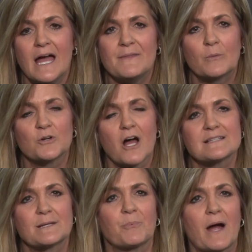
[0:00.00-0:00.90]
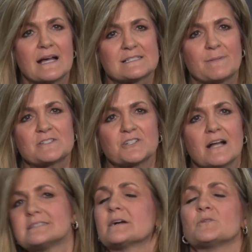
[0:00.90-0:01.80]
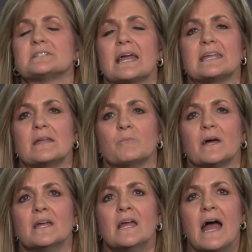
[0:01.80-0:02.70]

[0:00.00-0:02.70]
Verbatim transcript: and that we're not surprised by shots that we're taking but